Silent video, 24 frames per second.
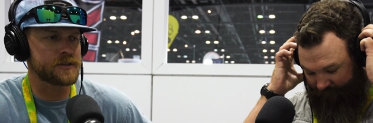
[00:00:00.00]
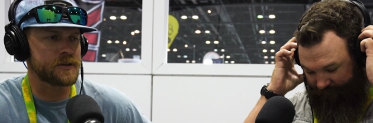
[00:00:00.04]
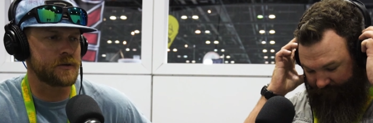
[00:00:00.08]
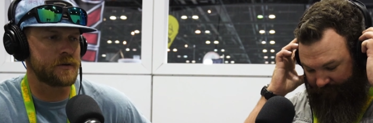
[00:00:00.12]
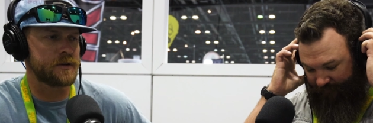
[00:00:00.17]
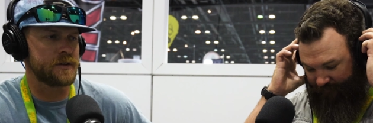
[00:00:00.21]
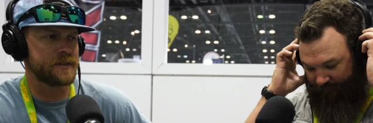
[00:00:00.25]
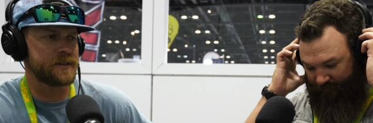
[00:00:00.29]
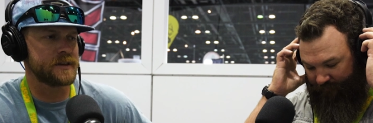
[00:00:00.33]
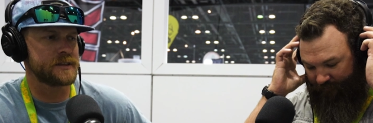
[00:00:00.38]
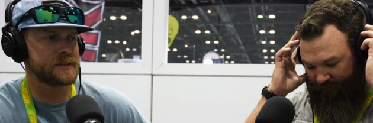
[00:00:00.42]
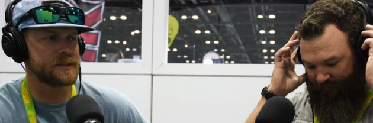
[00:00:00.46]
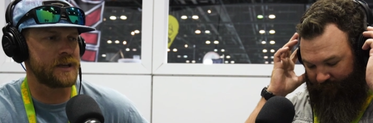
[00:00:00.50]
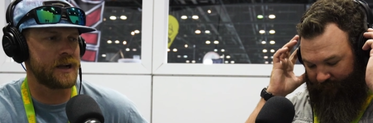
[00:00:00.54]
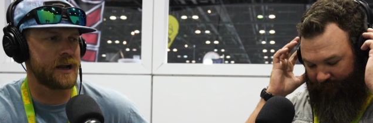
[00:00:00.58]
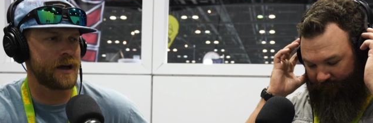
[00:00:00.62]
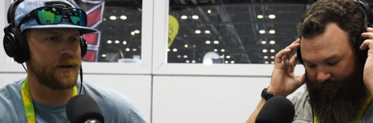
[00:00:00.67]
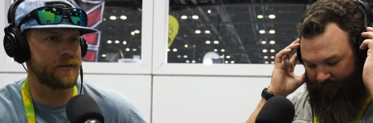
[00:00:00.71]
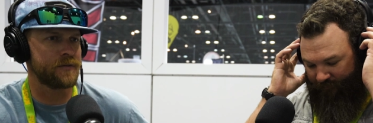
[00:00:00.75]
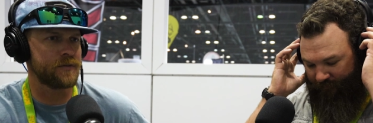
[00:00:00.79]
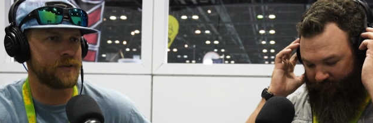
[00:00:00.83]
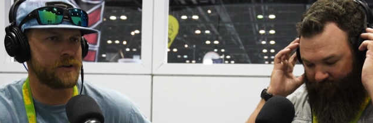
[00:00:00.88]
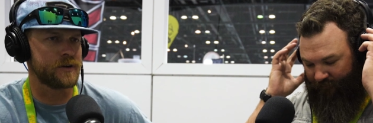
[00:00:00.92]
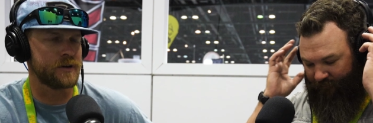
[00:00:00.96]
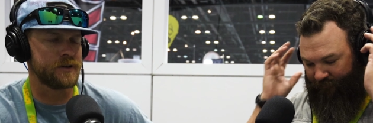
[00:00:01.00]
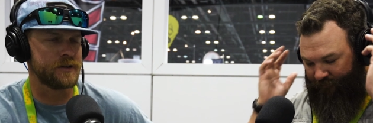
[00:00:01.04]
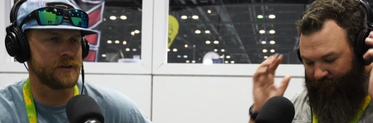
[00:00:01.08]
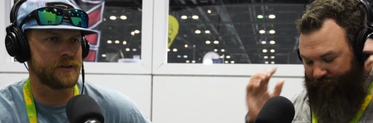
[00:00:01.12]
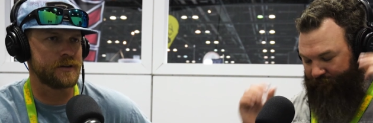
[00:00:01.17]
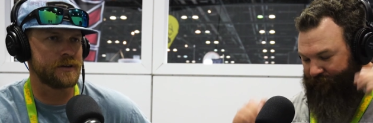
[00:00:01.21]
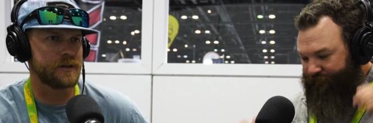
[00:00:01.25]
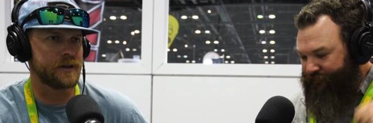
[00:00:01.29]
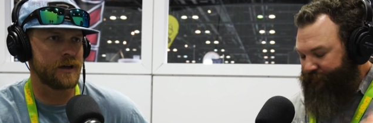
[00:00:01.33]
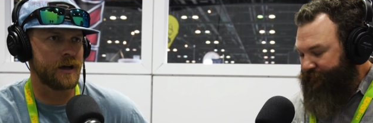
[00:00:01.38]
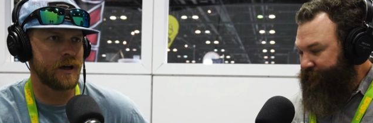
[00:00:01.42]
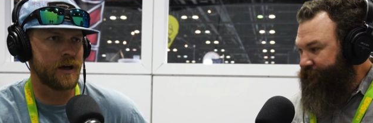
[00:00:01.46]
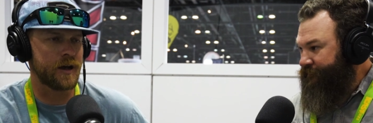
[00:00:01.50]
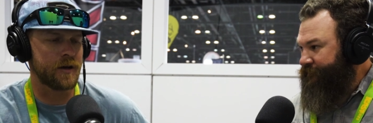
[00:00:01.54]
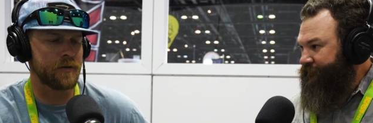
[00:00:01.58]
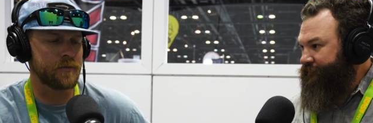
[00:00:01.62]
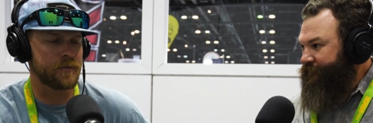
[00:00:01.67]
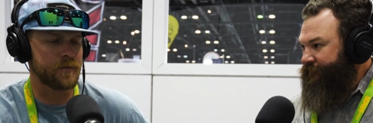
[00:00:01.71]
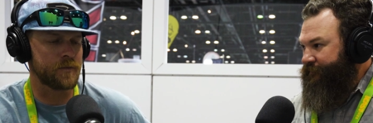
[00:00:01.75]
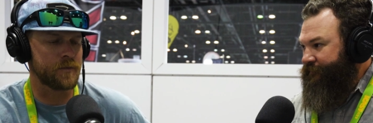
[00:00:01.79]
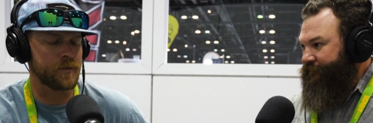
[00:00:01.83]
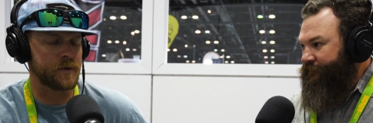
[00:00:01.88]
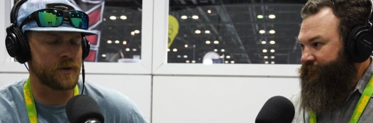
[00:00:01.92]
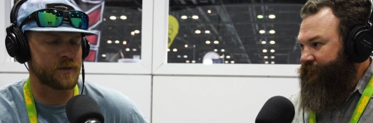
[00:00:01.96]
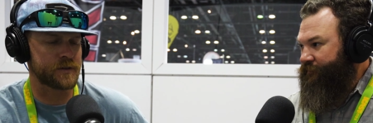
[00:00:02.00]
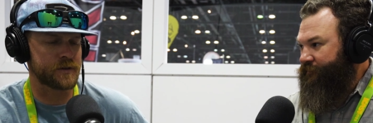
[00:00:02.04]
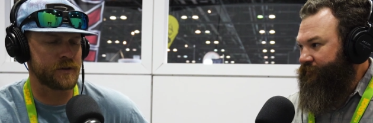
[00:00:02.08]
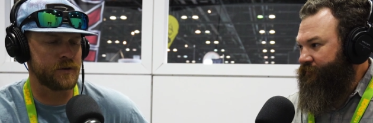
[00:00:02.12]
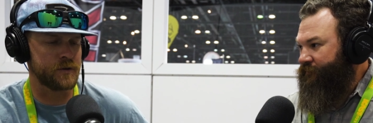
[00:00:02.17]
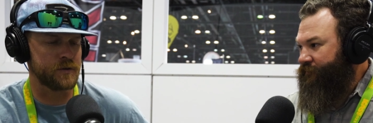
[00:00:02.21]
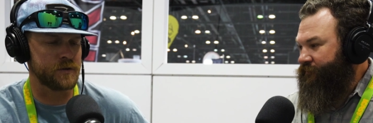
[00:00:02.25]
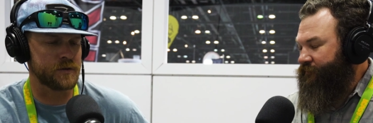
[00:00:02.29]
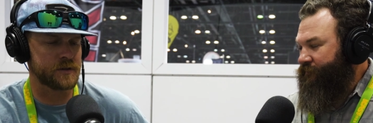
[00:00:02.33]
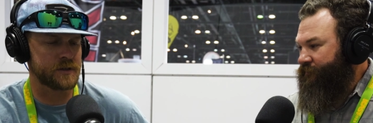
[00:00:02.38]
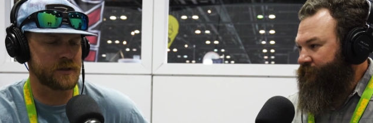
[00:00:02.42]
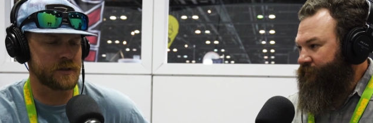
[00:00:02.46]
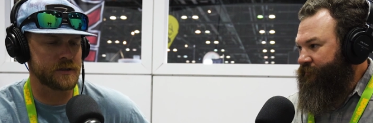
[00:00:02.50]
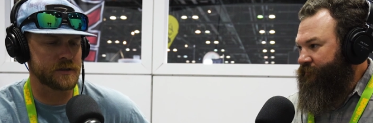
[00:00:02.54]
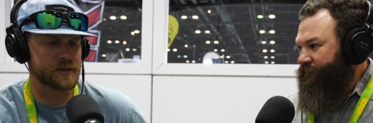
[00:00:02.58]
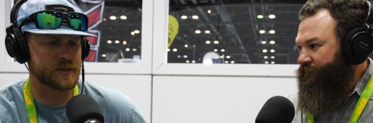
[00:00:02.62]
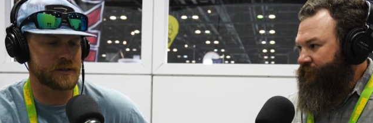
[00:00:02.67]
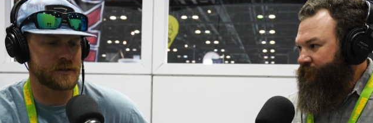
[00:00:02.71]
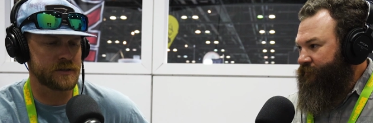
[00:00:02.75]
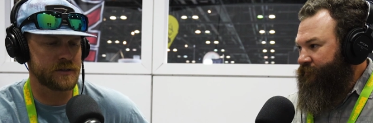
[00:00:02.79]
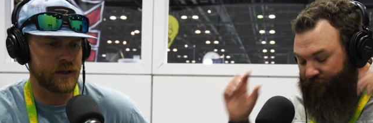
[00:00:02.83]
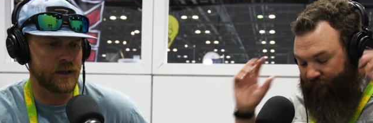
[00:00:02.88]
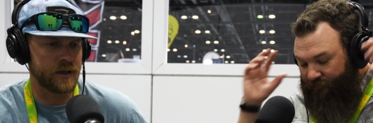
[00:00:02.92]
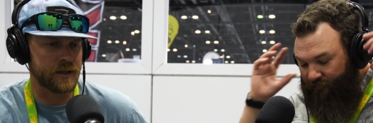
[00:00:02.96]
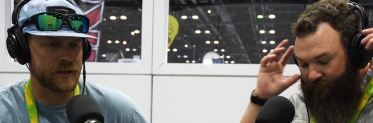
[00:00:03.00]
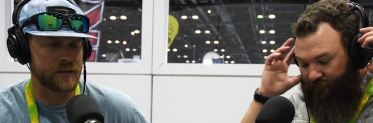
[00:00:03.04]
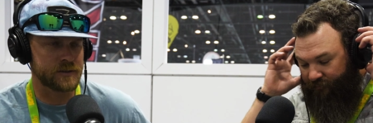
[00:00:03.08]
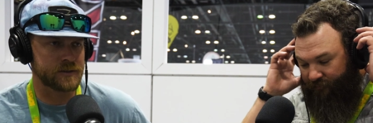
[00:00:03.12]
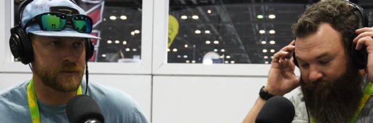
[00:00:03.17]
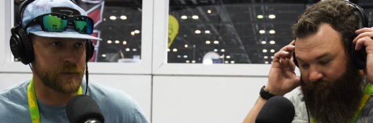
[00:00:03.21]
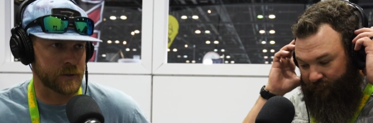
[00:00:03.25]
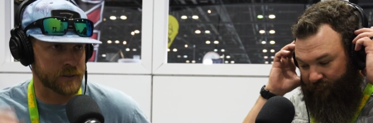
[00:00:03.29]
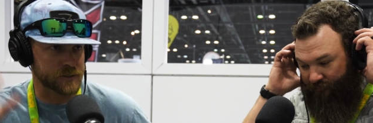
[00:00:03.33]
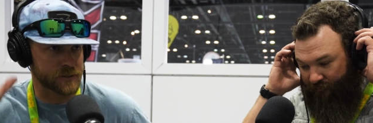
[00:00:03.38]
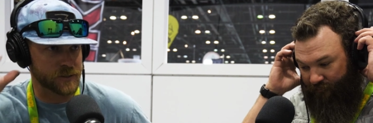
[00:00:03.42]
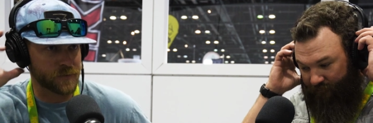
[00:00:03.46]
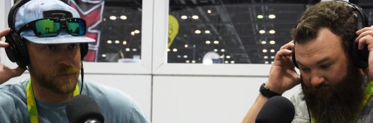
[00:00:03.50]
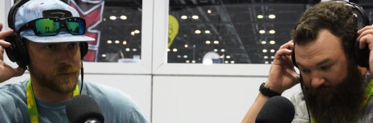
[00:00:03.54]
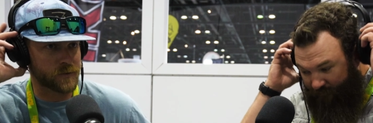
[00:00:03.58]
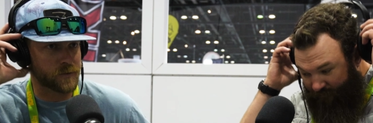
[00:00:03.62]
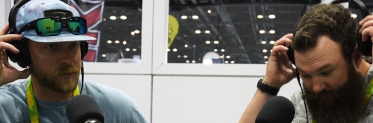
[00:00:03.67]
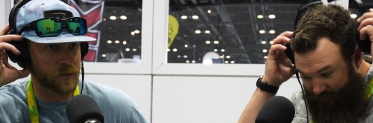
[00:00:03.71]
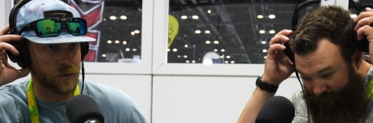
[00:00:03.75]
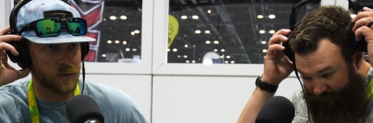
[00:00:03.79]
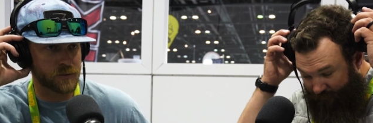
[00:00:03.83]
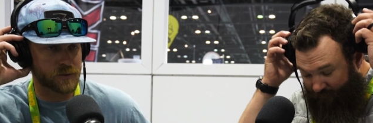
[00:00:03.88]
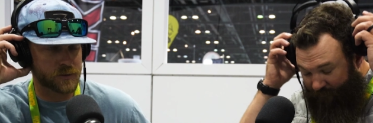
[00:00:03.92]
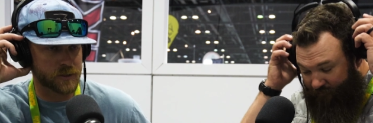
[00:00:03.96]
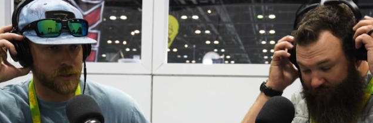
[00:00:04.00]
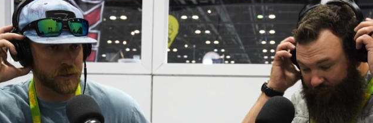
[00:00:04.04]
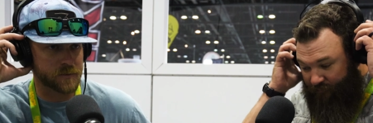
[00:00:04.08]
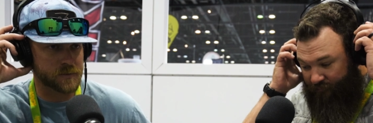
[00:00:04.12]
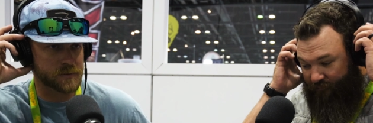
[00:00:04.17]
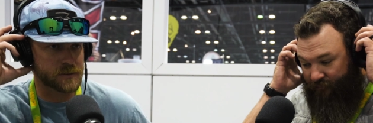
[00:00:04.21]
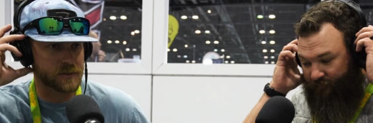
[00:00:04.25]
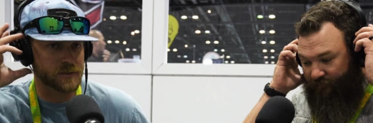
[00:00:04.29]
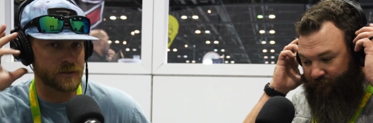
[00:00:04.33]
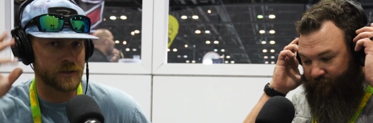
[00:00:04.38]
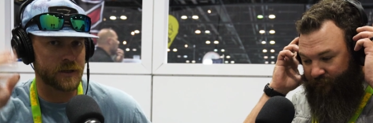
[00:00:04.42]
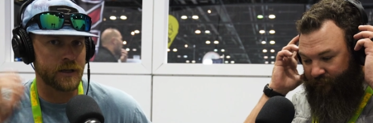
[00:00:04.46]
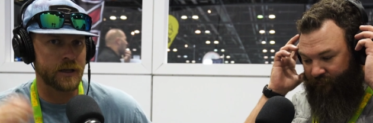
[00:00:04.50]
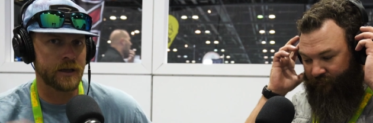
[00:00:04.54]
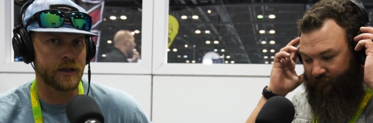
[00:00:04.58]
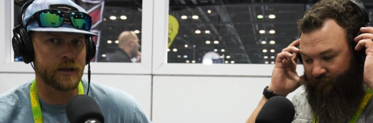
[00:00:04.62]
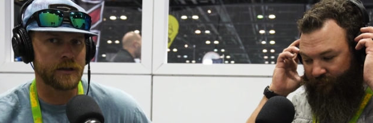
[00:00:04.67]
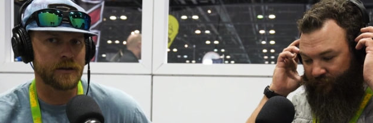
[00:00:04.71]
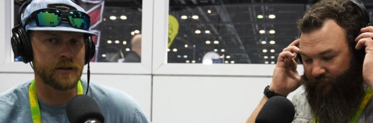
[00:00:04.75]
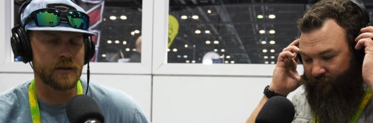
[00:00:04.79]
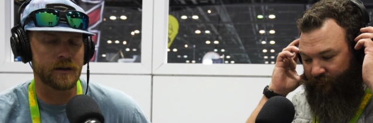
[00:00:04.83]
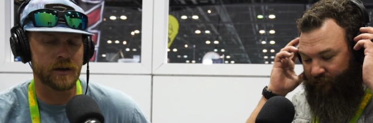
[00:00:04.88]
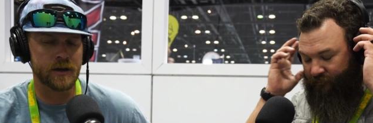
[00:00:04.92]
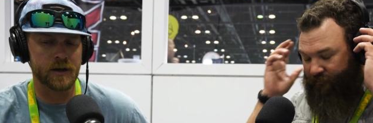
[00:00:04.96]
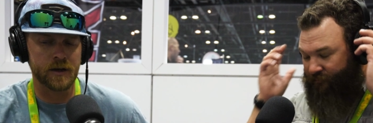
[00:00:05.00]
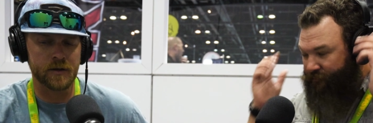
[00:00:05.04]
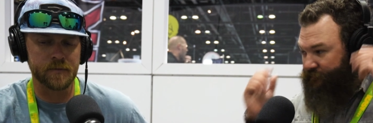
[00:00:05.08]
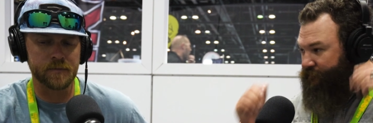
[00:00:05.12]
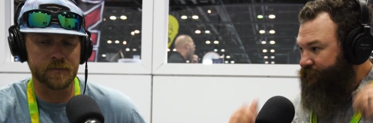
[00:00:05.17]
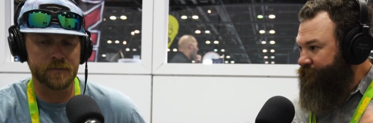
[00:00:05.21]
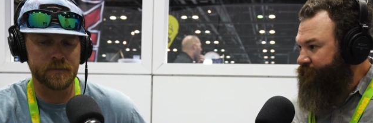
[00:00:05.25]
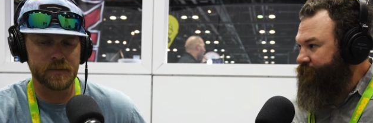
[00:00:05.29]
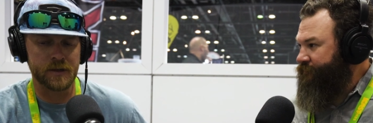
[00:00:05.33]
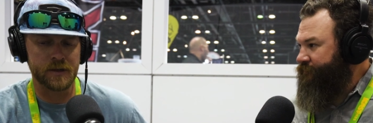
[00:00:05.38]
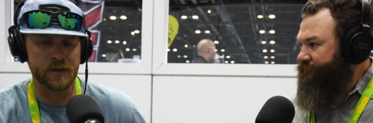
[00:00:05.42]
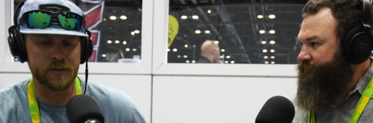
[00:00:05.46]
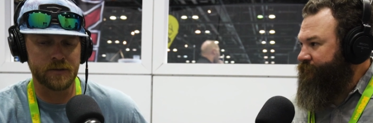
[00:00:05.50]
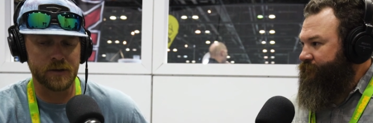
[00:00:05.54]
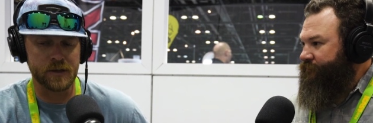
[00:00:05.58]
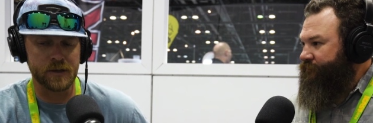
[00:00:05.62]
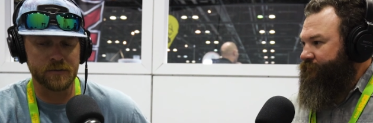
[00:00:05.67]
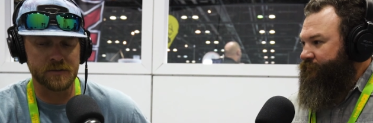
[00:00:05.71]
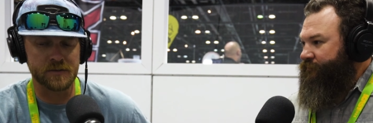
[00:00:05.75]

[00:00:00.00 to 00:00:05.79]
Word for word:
Speaker 1: So one of the things that I've learned um, with coolers, and especially for road trips and, um, and